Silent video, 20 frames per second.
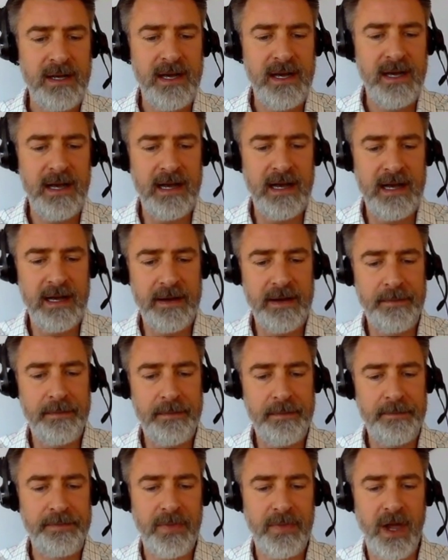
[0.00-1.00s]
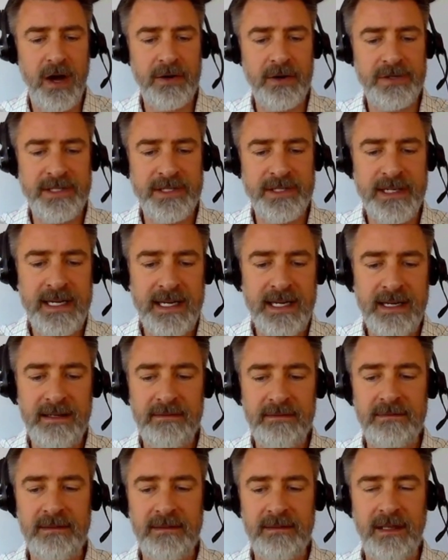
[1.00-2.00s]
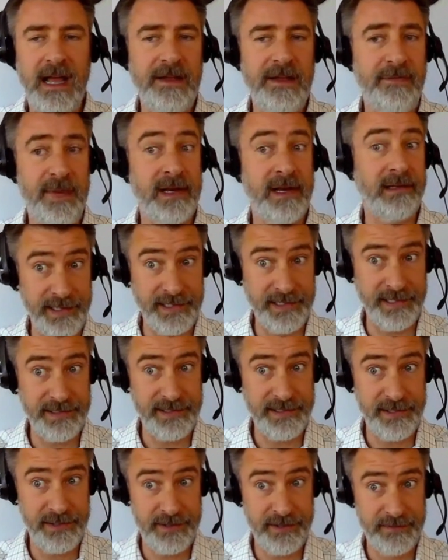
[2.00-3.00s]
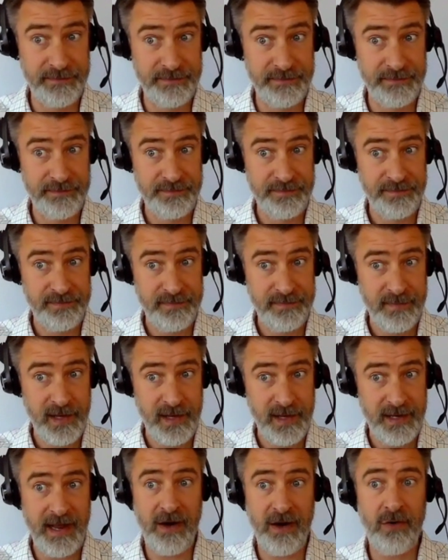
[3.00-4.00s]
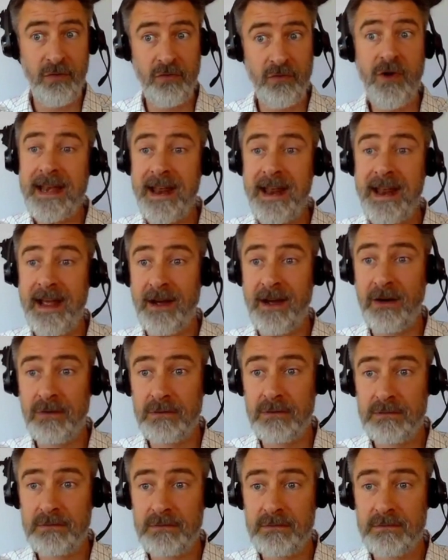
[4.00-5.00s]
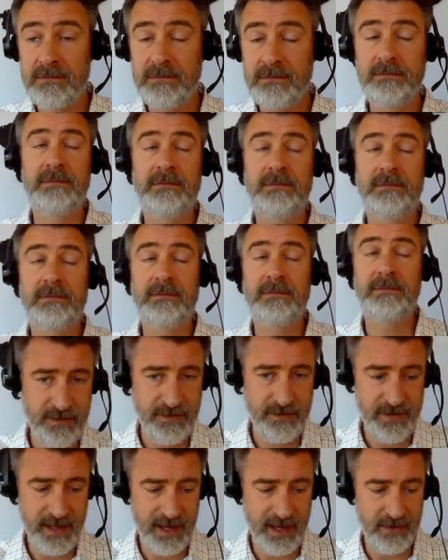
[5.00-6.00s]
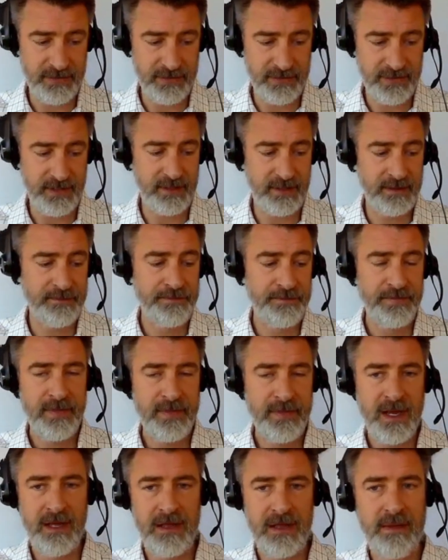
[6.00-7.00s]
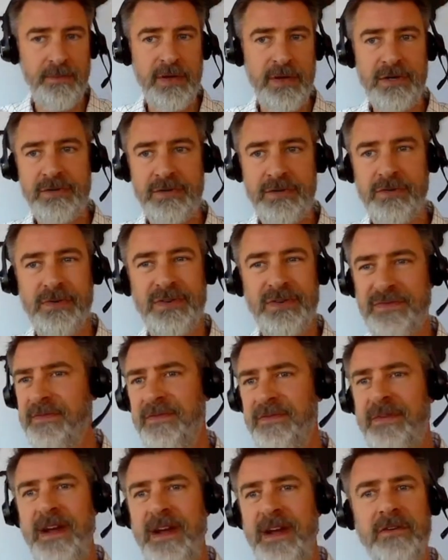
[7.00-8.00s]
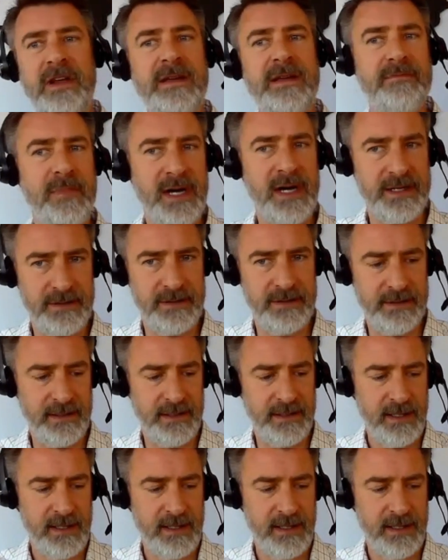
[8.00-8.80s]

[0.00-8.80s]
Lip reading: are seeing life being a little bit easier. Now, right now, in December 2000, the picture is very muddled